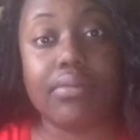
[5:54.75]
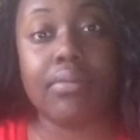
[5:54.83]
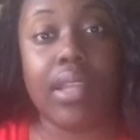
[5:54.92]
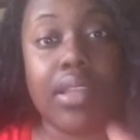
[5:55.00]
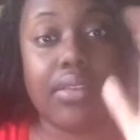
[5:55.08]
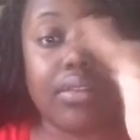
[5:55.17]

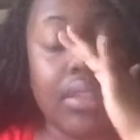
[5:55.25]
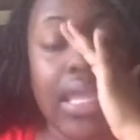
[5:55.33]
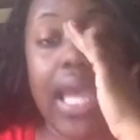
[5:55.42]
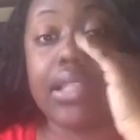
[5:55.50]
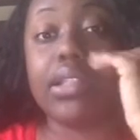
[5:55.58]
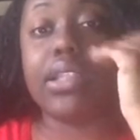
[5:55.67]
Like
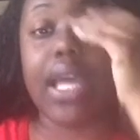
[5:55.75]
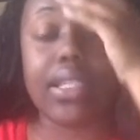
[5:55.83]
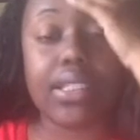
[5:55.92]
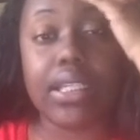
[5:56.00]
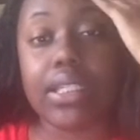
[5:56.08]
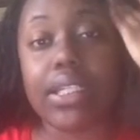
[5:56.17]
that's
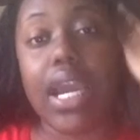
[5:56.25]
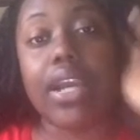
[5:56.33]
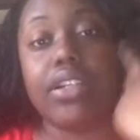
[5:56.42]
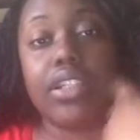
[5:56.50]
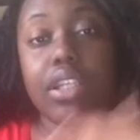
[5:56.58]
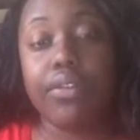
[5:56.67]
the
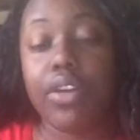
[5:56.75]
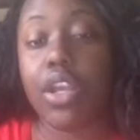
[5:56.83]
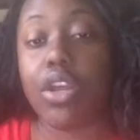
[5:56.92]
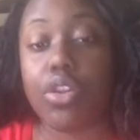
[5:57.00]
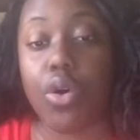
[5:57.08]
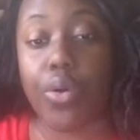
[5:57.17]
entirety of
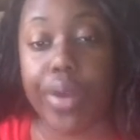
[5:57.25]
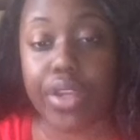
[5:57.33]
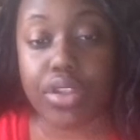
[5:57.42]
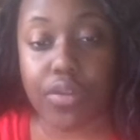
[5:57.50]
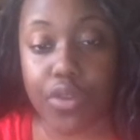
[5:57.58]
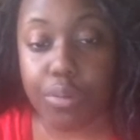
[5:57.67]
the whole
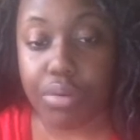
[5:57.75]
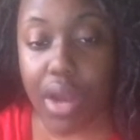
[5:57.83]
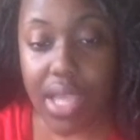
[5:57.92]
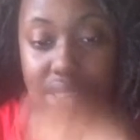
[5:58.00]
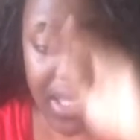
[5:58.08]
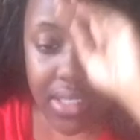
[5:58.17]
interview
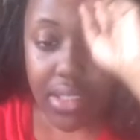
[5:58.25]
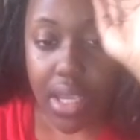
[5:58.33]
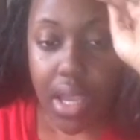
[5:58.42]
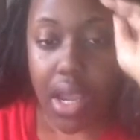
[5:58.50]
process.